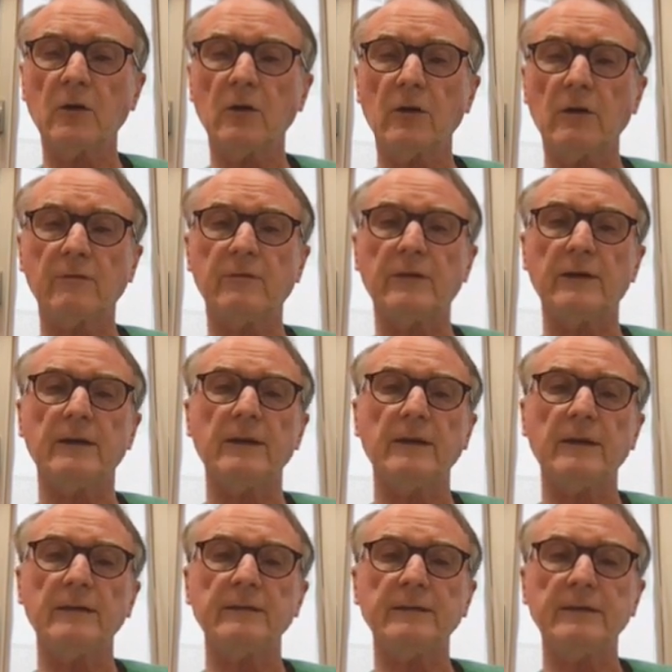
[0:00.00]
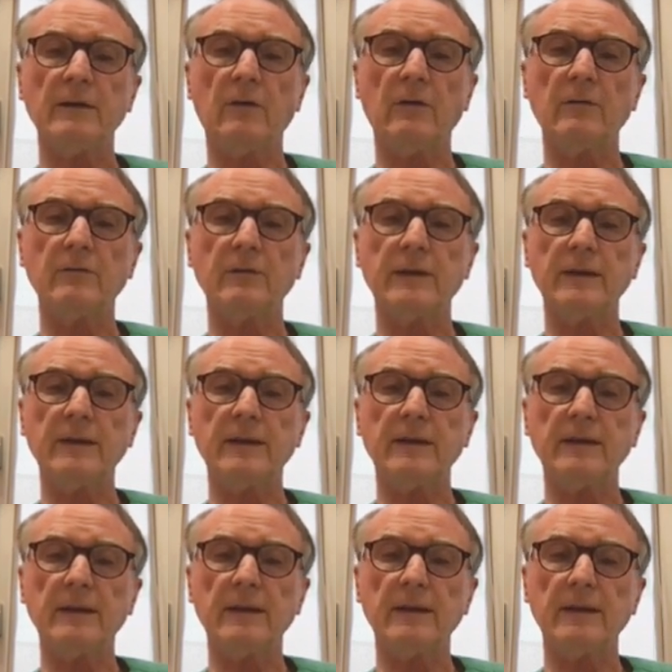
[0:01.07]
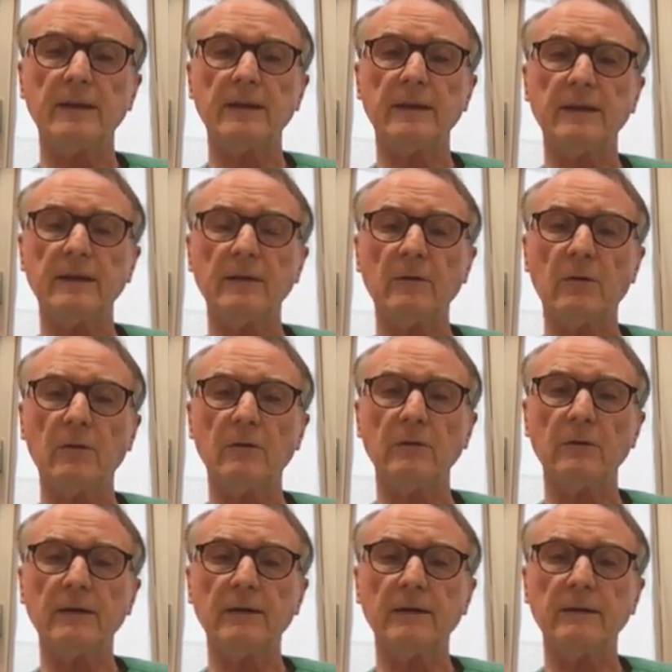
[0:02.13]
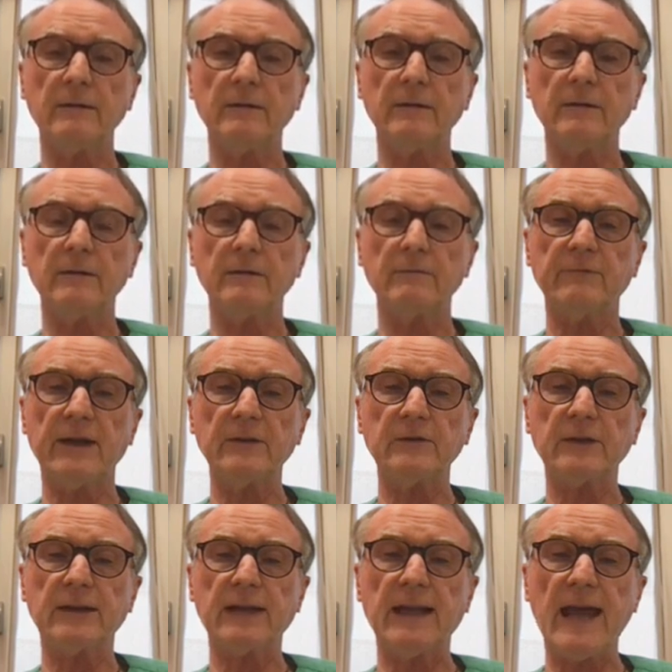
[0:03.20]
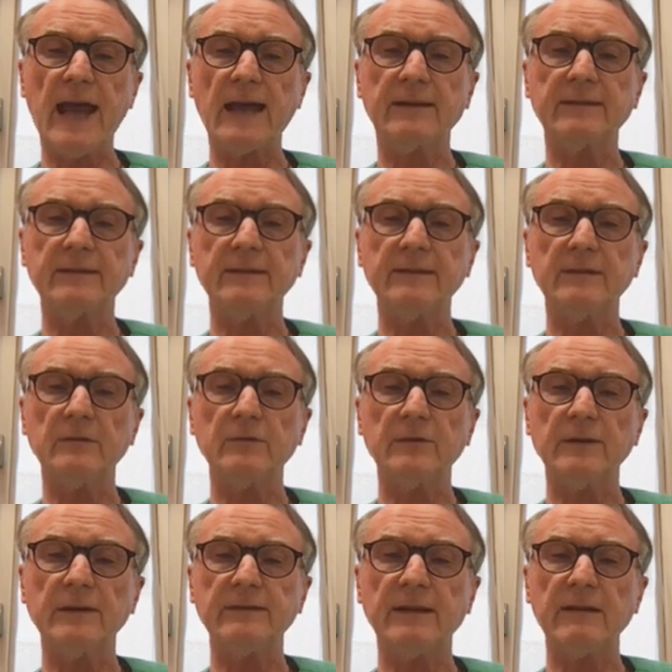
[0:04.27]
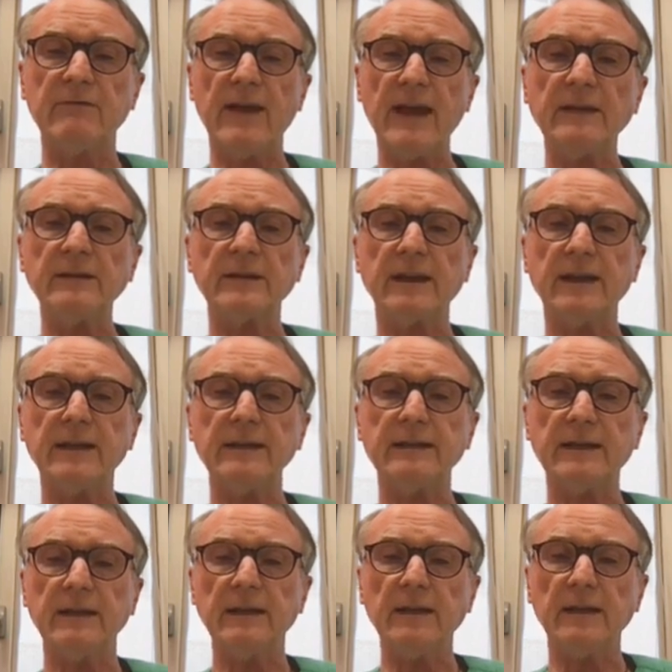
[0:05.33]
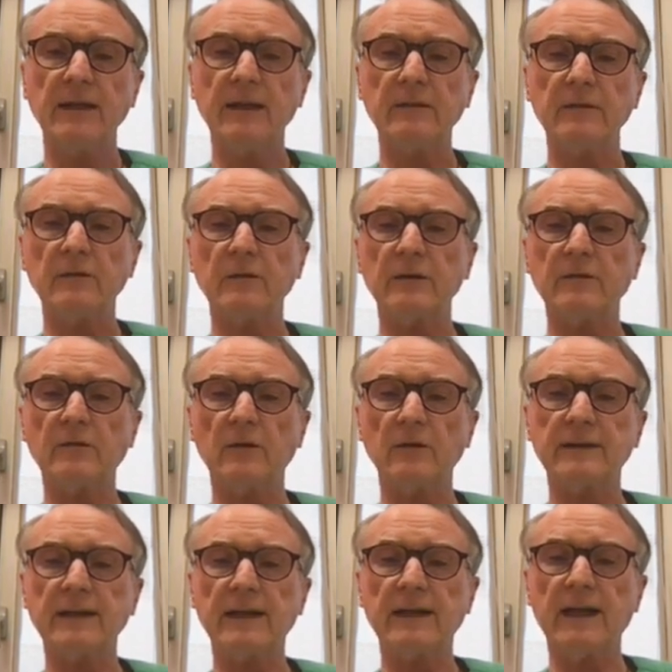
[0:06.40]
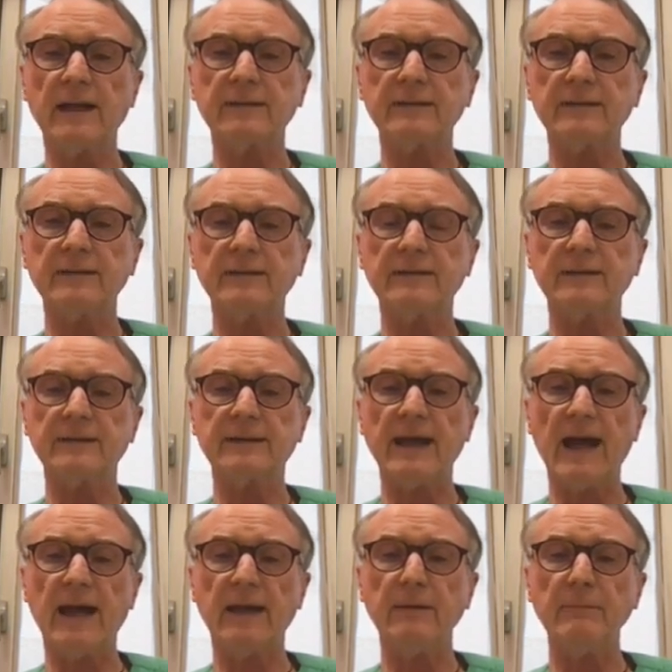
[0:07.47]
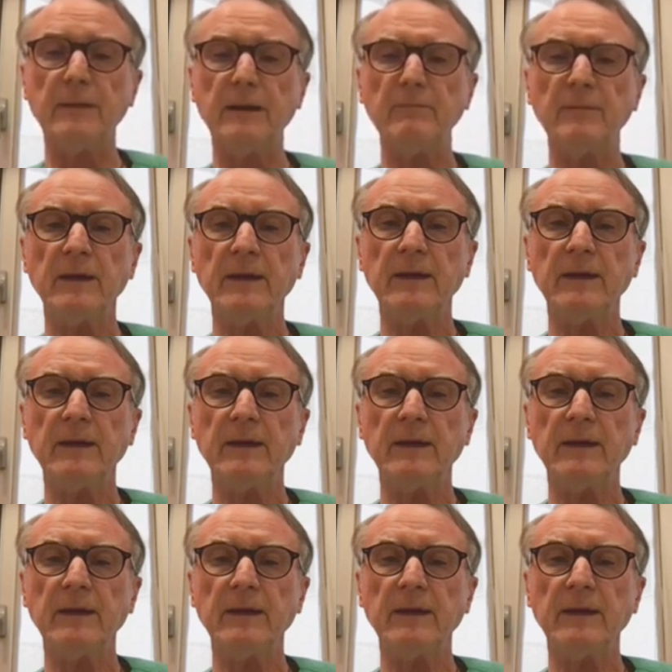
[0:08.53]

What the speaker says: curve. On the vertical axis, you see the event rate, and the horizontal axis time.